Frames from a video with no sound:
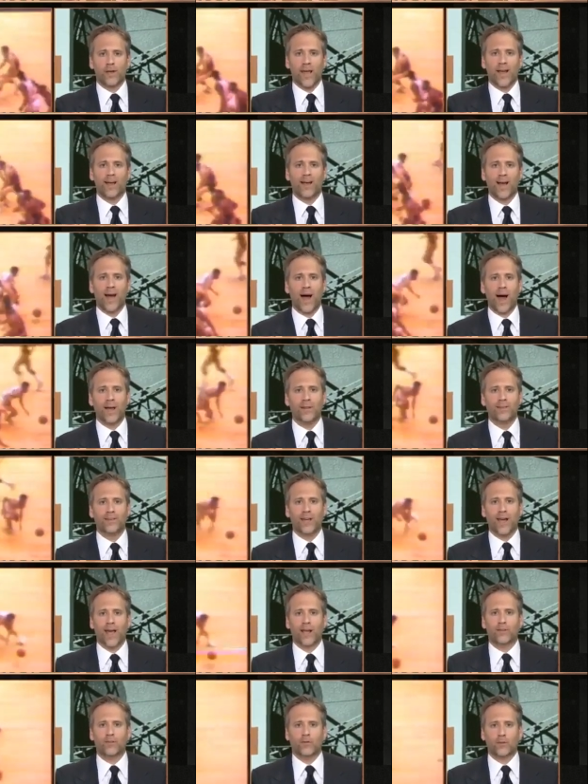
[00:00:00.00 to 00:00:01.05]
a
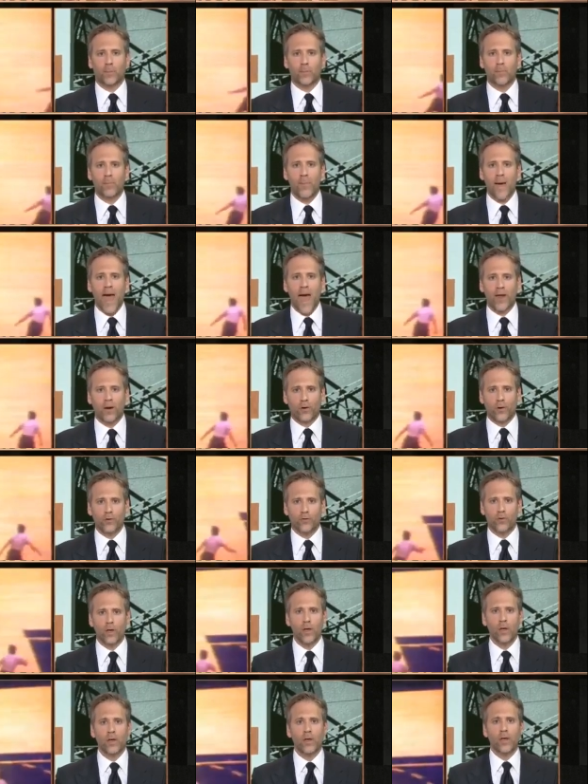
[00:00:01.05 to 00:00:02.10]
context
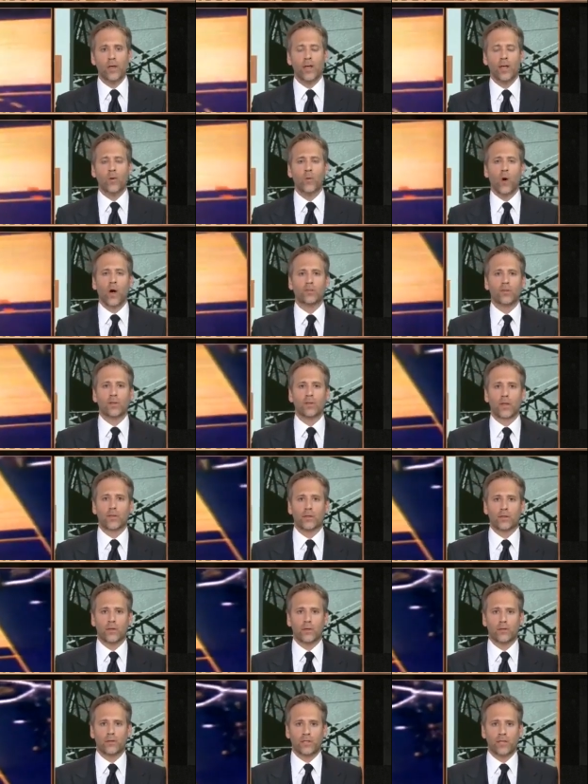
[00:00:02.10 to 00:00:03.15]
matters. It wasn't
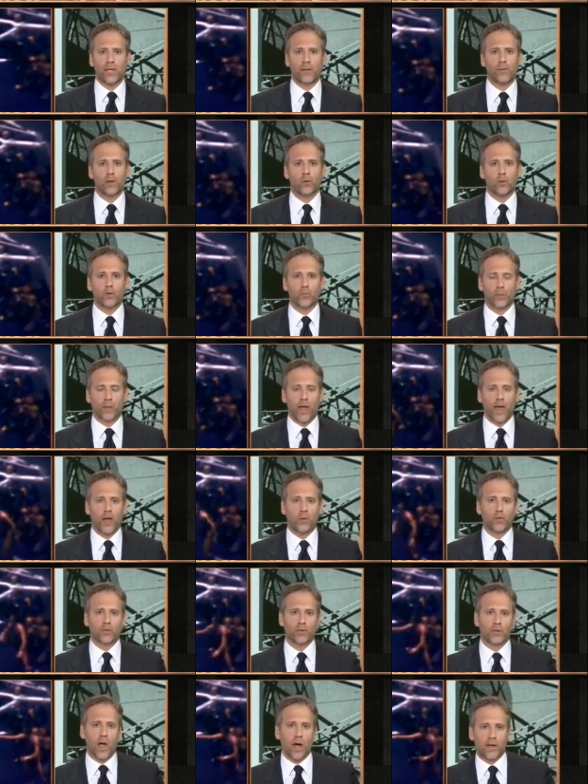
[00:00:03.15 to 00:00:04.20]
that the team he was playing
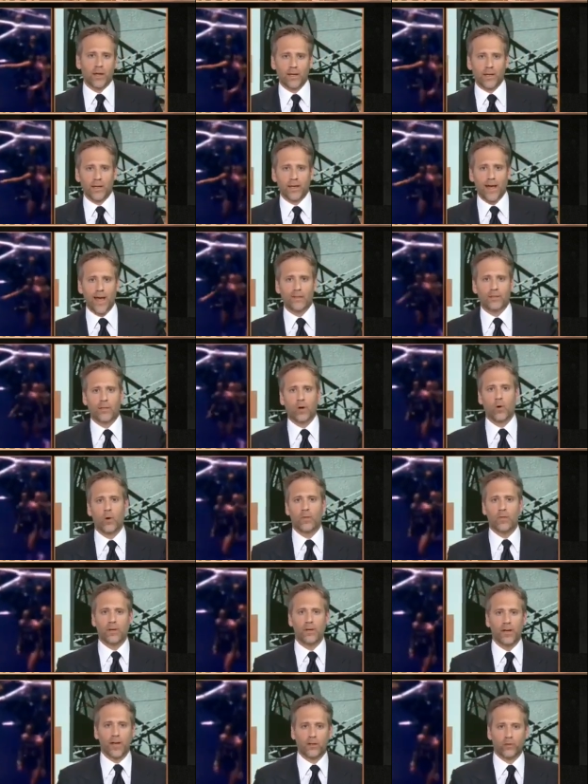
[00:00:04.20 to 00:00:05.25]
was lucky to get there or
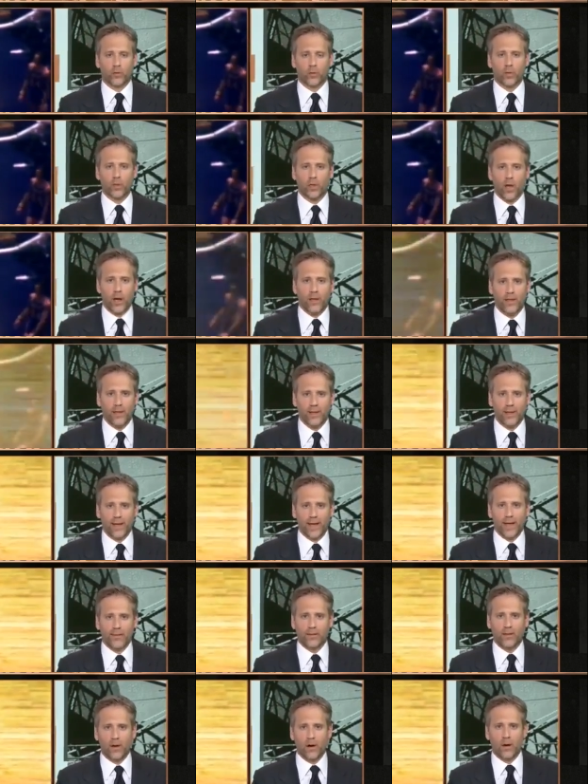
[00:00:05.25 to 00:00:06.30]
the Knicks were lucky to
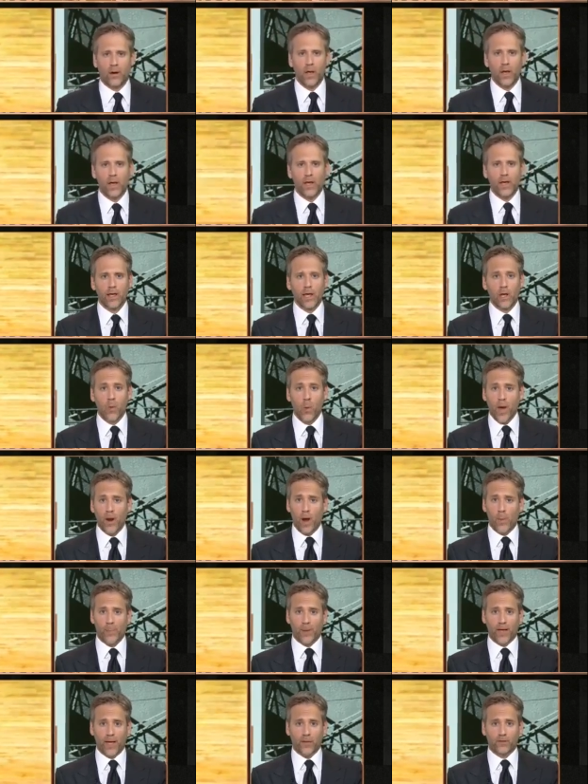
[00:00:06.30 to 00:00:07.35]
get there. He went
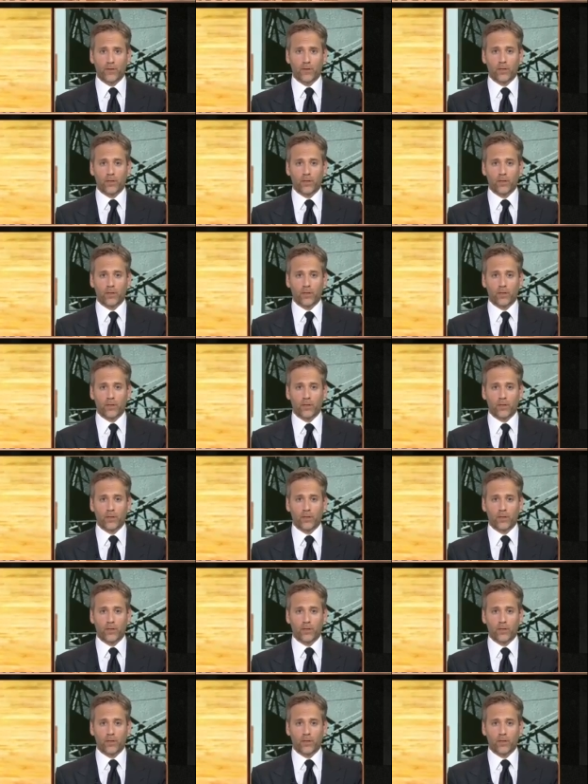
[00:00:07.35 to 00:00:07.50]
up against a